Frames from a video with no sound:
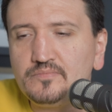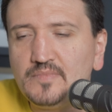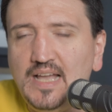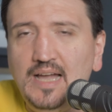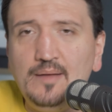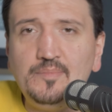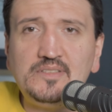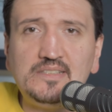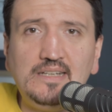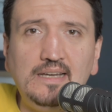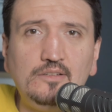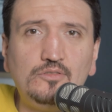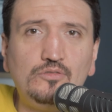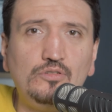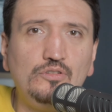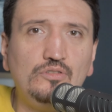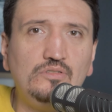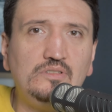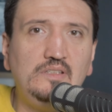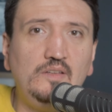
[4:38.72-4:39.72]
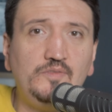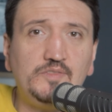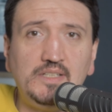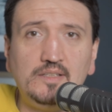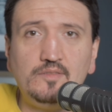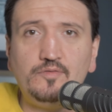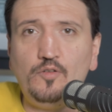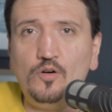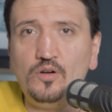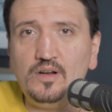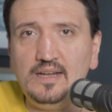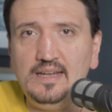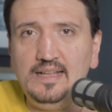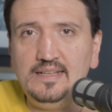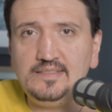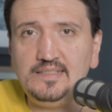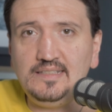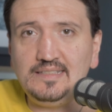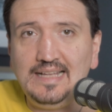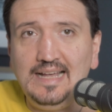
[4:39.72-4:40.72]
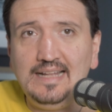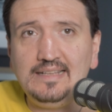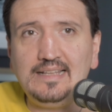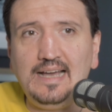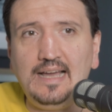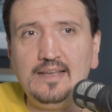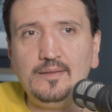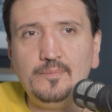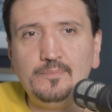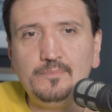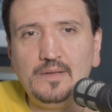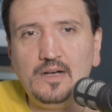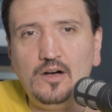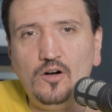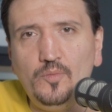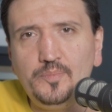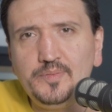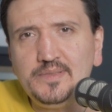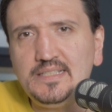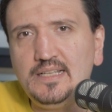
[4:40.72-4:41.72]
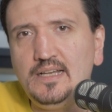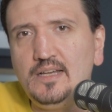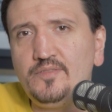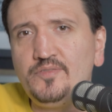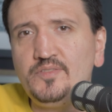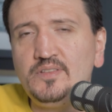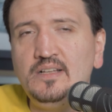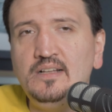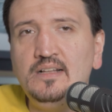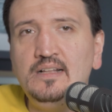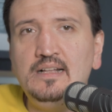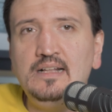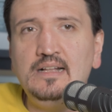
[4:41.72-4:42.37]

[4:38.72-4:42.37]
I'm trying to use different focal lenses, and I observed